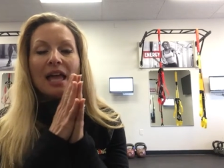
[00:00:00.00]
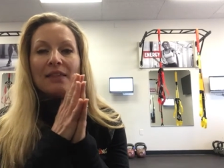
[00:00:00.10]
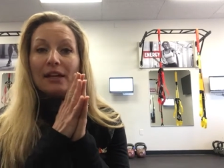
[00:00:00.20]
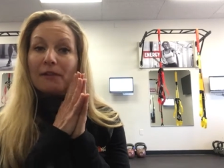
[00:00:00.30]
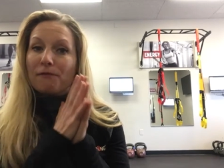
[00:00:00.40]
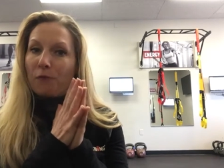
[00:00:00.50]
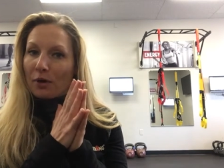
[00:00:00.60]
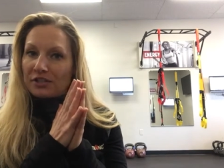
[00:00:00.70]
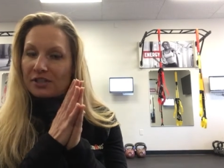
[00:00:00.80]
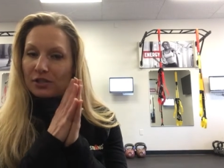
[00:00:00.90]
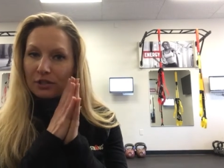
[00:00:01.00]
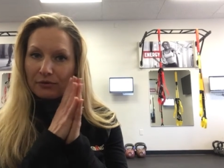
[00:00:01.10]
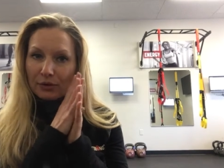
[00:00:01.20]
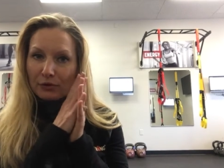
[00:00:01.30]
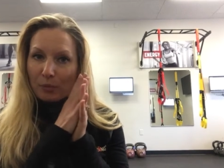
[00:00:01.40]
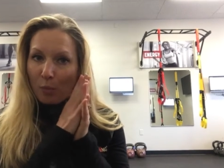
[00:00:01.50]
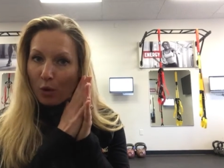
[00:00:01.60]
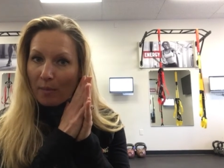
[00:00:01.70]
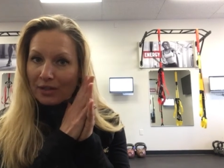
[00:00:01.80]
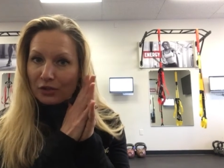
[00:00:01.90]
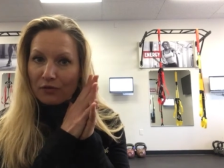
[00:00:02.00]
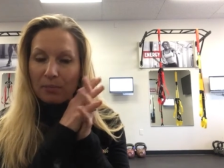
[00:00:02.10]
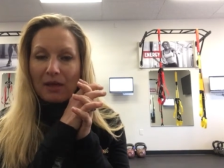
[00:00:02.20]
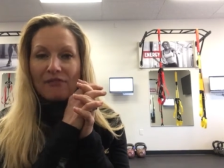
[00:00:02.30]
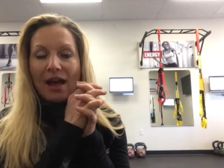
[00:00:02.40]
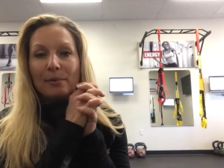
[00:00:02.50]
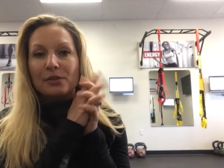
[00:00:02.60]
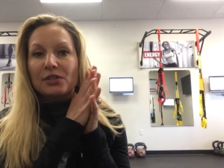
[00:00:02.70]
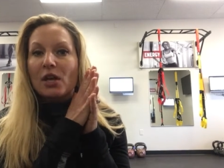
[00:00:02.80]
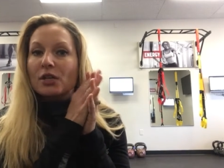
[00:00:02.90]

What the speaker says: that it forces you to recruit more muscle fibers,